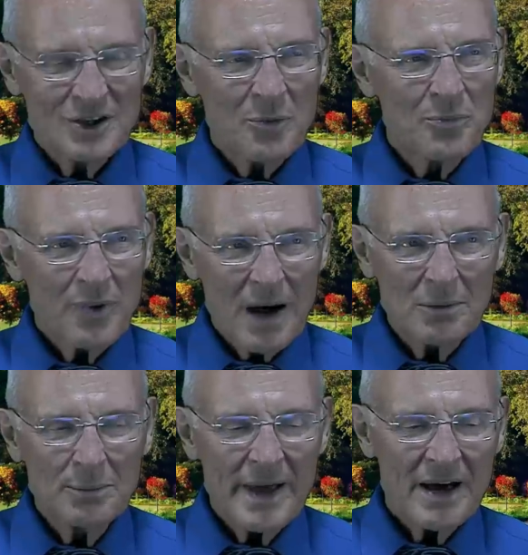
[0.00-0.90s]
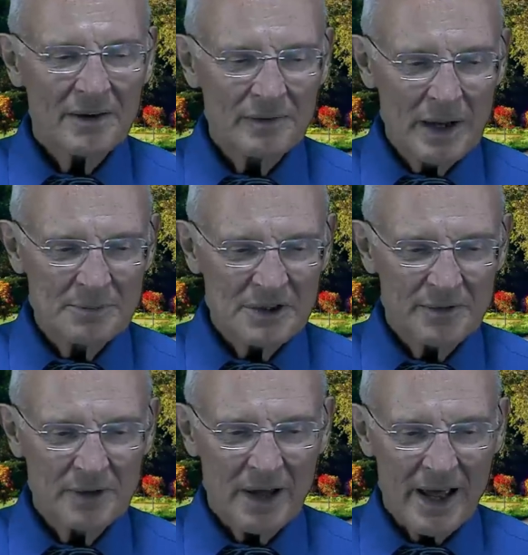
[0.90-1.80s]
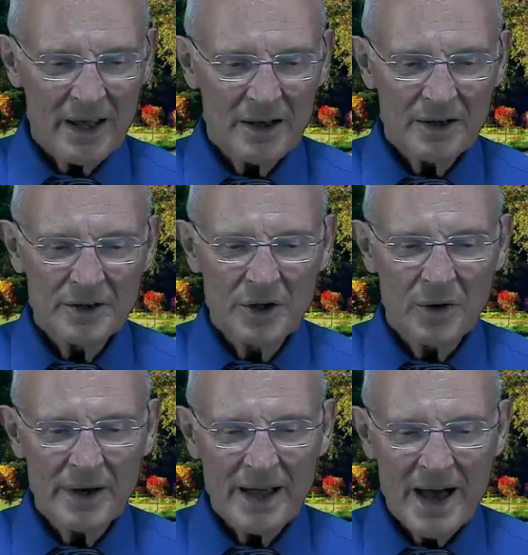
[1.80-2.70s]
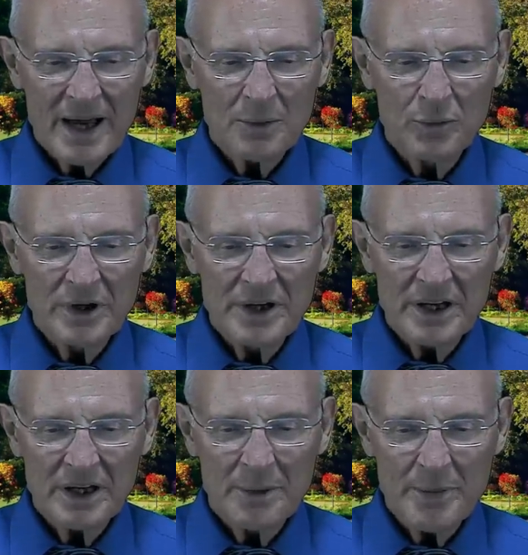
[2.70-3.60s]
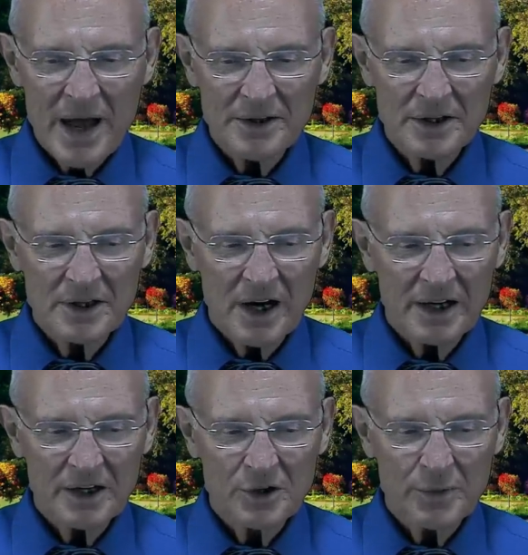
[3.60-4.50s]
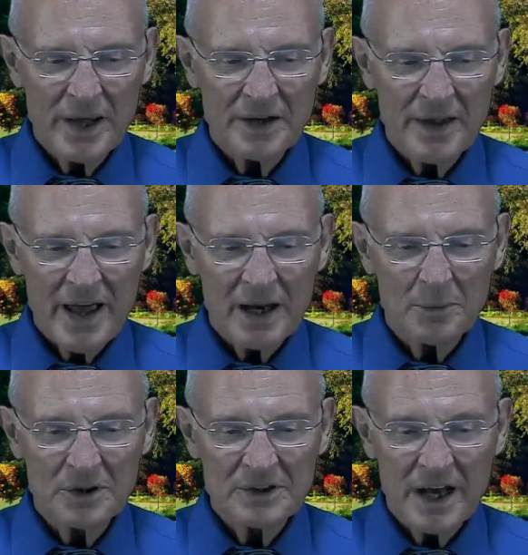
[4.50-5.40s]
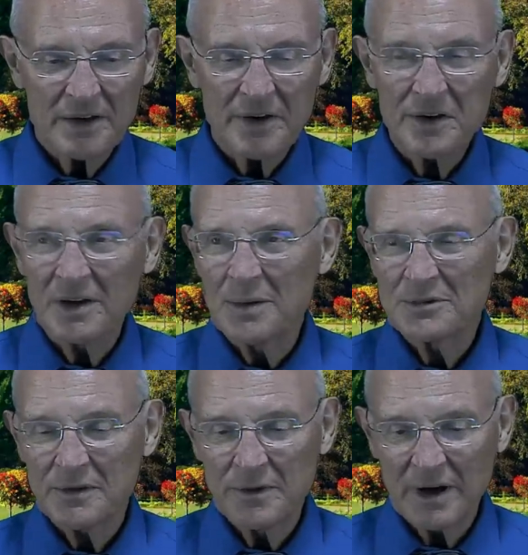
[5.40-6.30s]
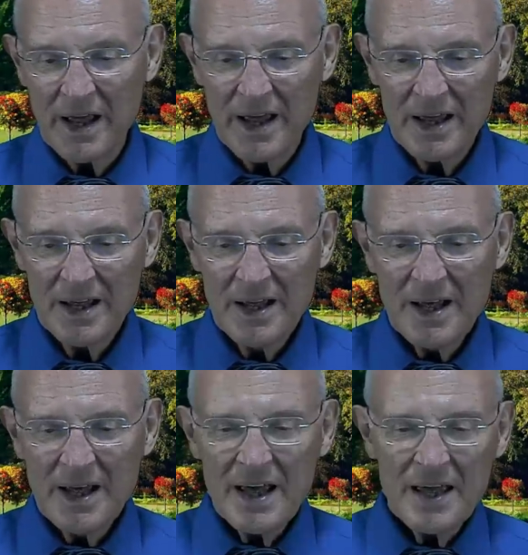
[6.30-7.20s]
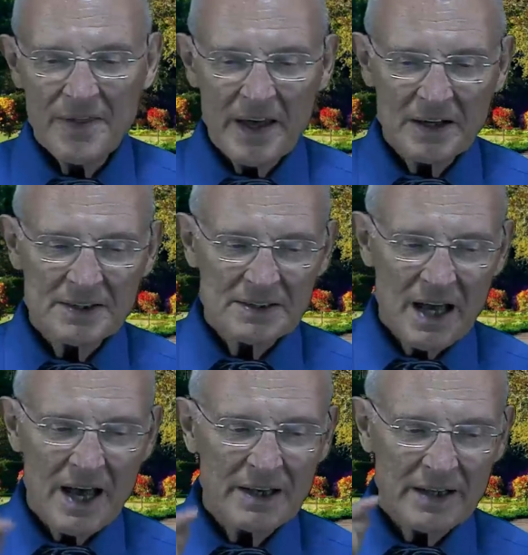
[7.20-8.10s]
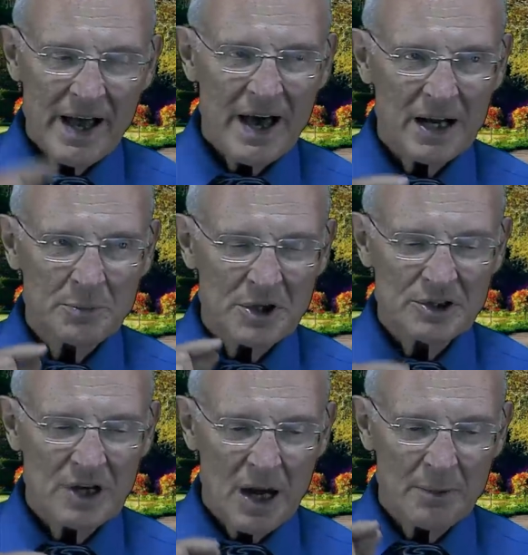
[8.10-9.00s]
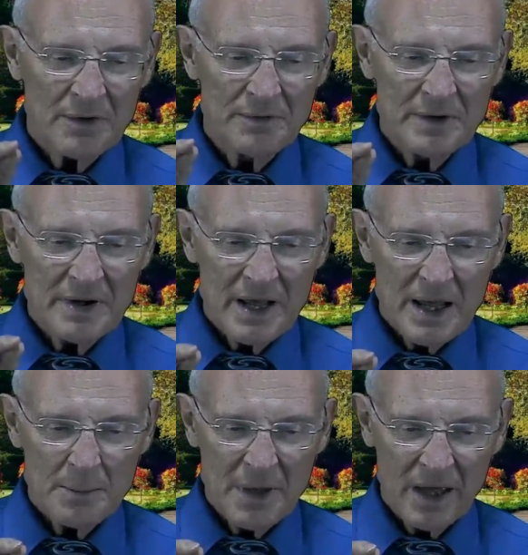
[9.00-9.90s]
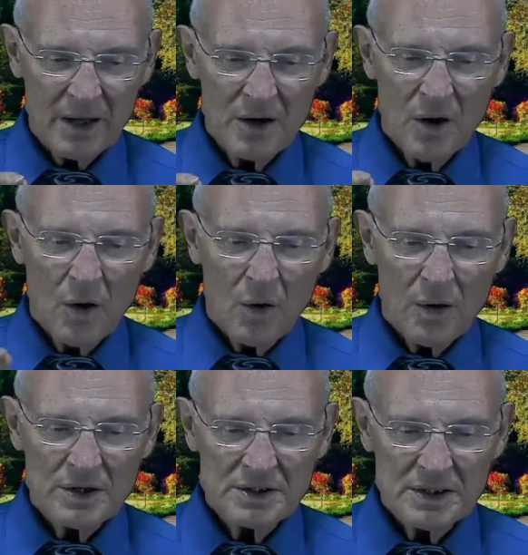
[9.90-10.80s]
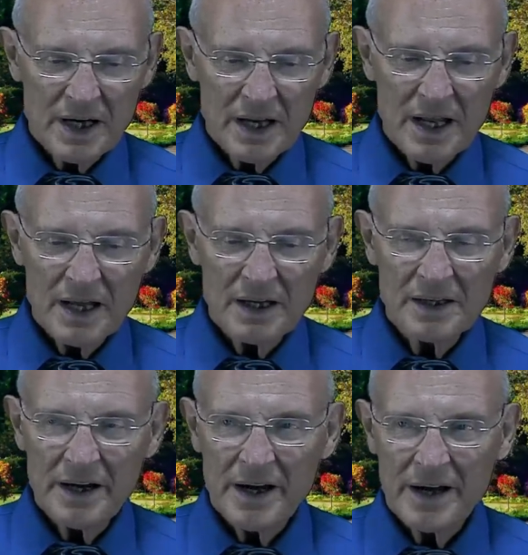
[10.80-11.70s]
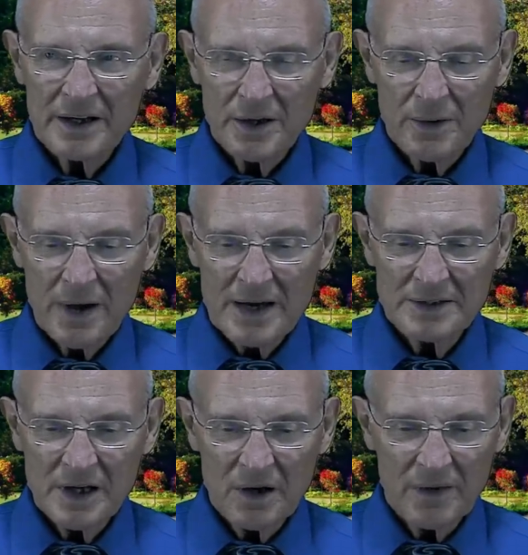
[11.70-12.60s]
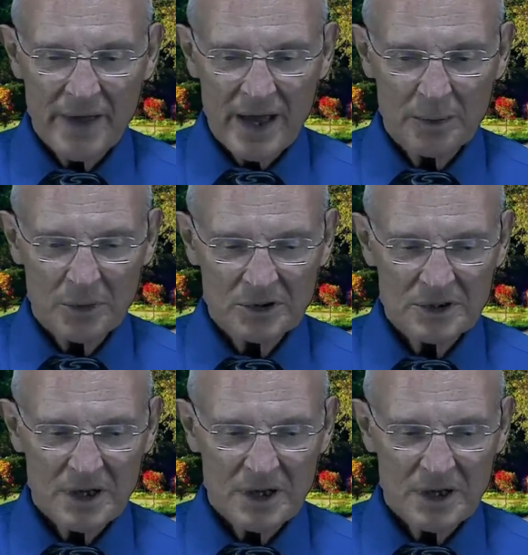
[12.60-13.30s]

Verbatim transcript: probably out of lumps of clay. Knowing Adam would need a companion, God had created the animals out of other lumps of clay. He then assigned Adam the job of naming or studying and categorizing all the animals.